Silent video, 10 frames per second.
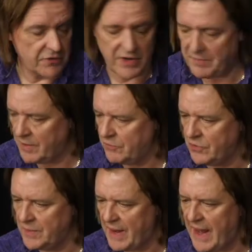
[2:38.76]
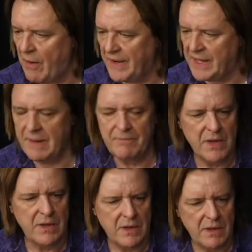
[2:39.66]
grip, and I was, yeah, talking about how I keep
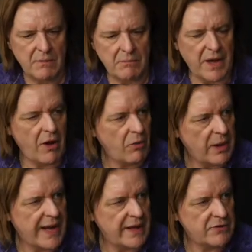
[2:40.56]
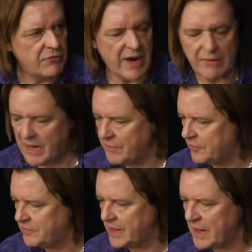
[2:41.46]
my whole hand wrapped around the
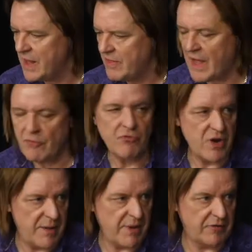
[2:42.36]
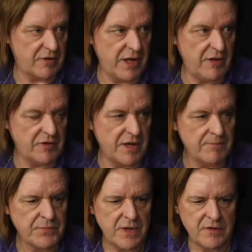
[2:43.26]
stick, that really makes it easy
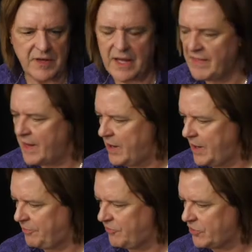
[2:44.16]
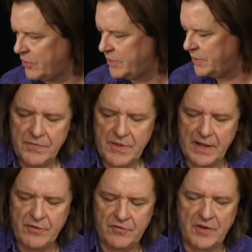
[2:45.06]
to get that upstroke
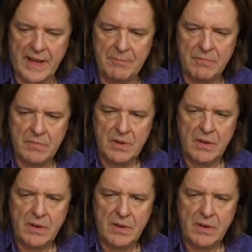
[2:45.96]
at the same